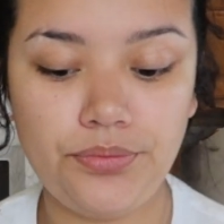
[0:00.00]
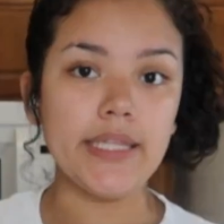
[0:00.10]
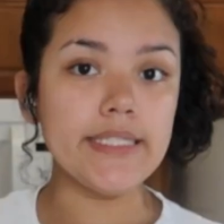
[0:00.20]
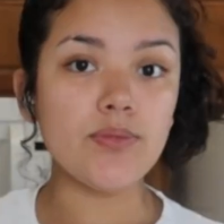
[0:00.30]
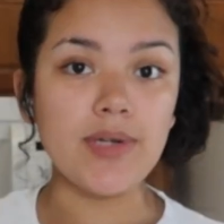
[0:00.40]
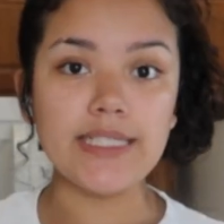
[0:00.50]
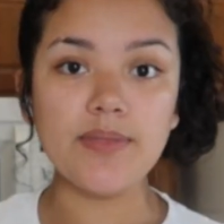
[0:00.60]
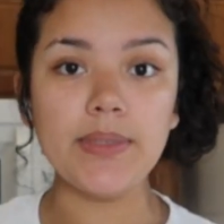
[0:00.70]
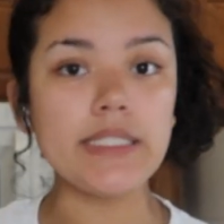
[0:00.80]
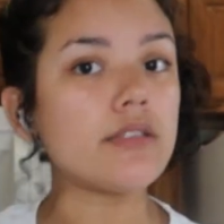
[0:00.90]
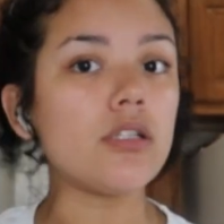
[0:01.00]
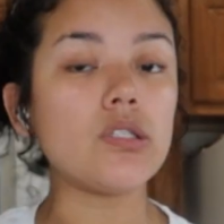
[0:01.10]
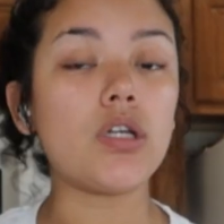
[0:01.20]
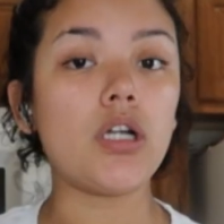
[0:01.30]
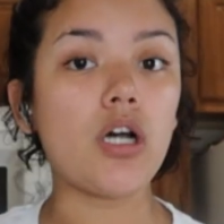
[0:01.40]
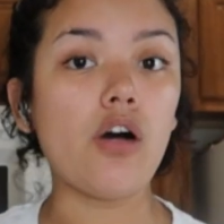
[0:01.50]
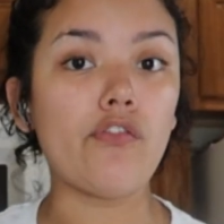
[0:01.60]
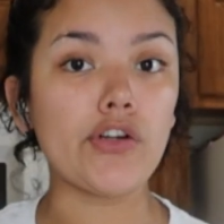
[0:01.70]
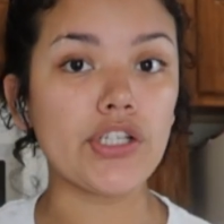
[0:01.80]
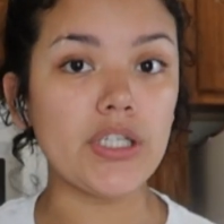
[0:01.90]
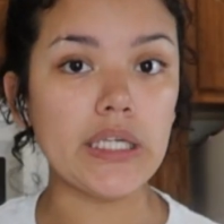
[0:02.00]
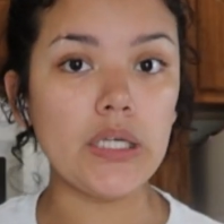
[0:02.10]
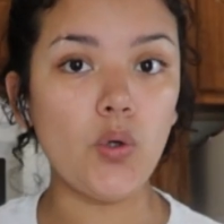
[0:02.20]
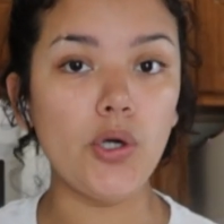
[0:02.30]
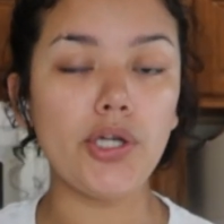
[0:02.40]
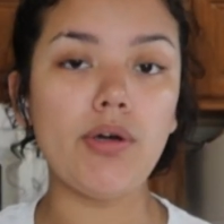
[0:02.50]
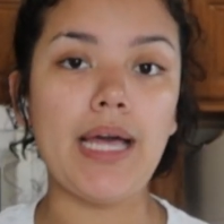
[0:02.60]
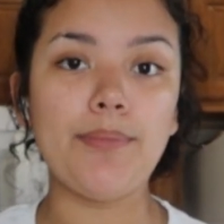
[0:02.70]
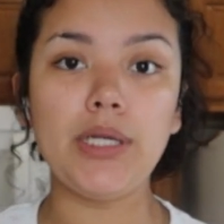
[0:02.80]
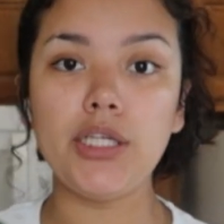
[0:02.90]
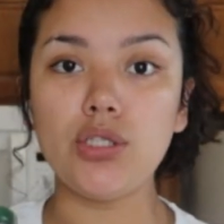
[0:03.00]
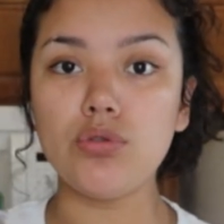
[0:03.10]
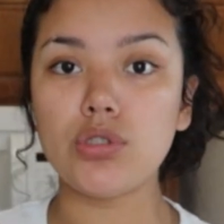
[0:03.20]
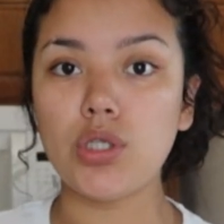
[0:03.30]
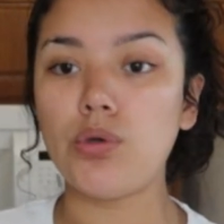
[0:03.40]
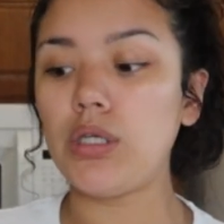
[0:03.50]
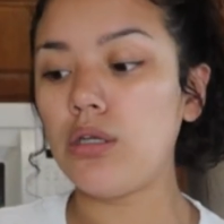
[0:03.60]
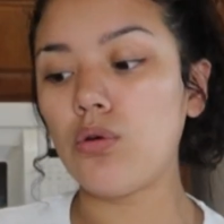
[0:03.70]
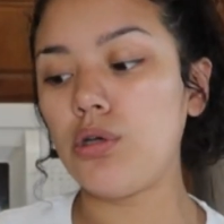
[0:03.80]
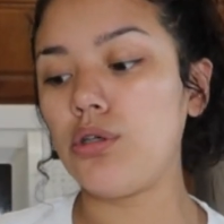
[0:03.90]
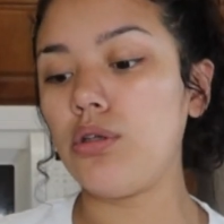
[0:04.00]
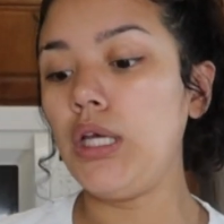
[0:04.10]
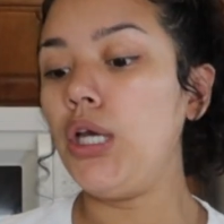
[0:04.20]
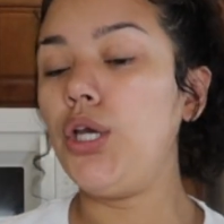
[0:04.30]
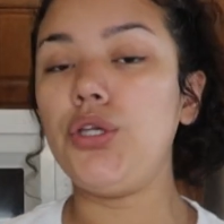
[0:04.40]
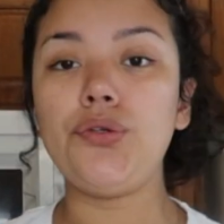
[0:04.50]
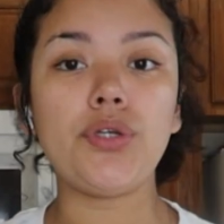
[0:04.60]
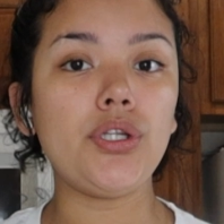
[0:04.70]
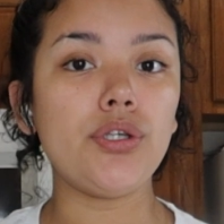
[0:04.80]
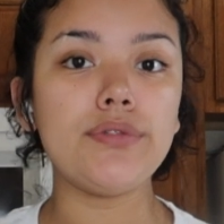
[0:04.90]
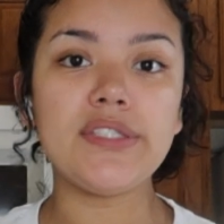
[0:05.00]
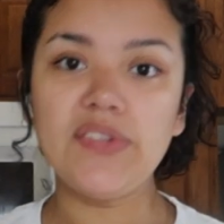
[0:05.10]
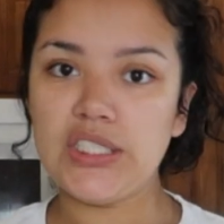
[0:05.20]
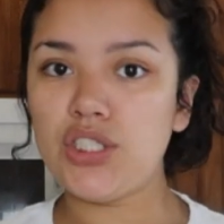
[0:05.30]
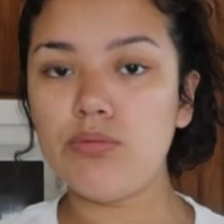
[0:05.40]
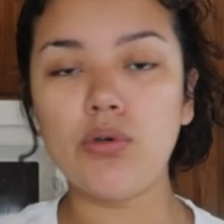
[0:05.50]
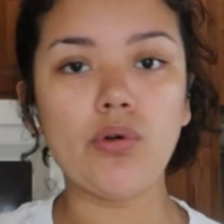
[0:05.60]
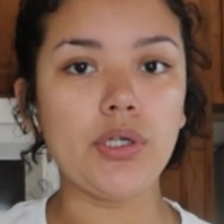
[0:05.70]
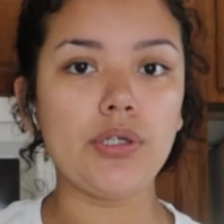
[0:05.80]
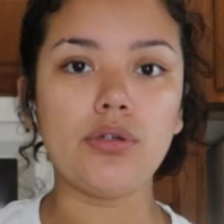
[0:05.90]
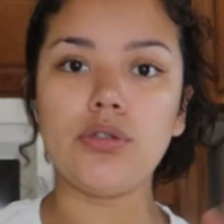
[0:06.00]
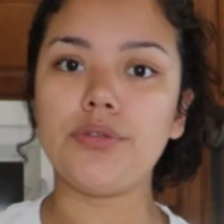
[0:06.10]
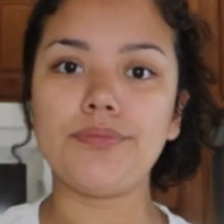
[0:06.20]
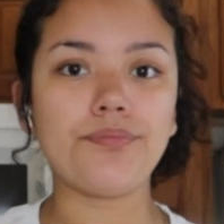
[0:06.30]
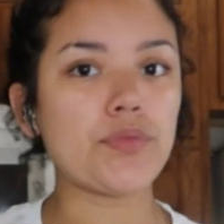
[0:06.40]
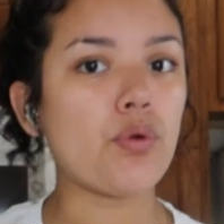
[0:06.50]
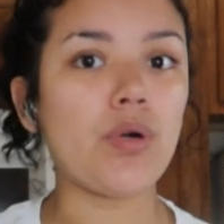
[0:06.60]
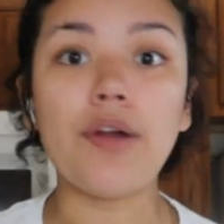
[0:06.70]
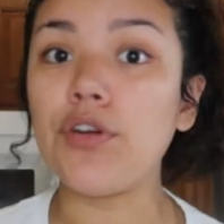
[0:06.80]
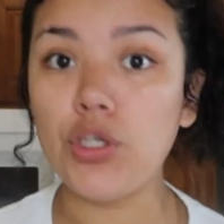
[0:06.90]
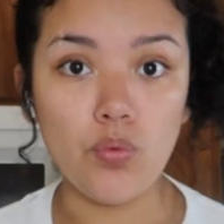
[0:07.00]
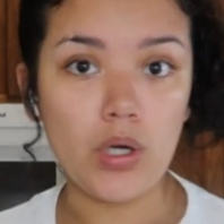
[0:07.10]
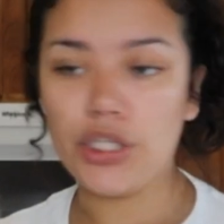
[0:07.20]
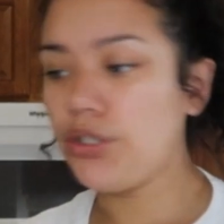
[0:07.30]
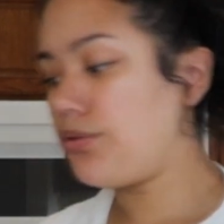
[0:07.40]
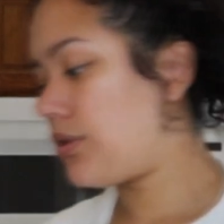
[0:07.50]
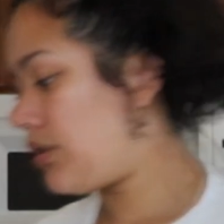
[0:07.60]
This recipe is also going to call for cooking oil. I'm going to use coconut oil. You can use vegetable oil, whatever you want to use.